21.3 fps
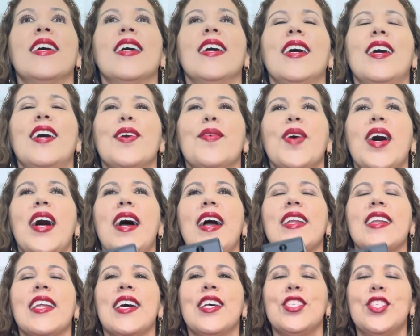All
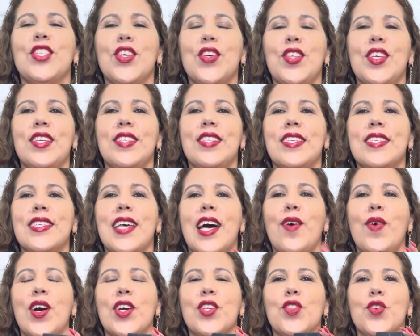right, so this is
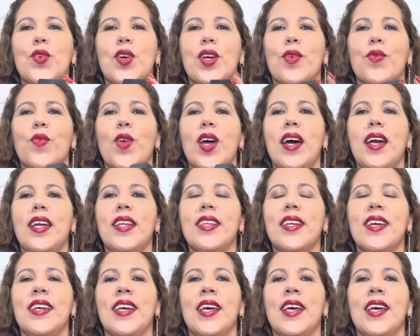how I do it, right?